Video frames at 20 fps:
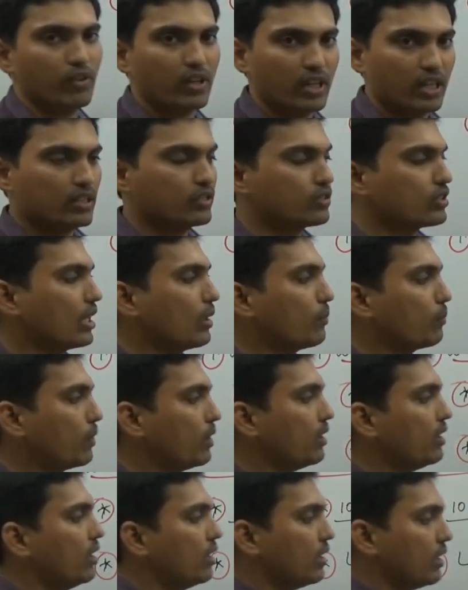For
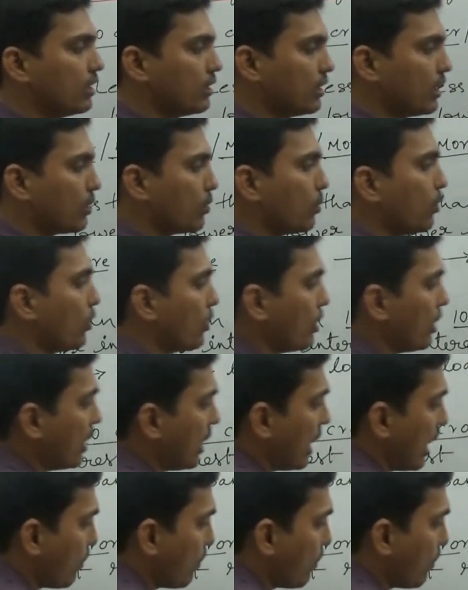example, the total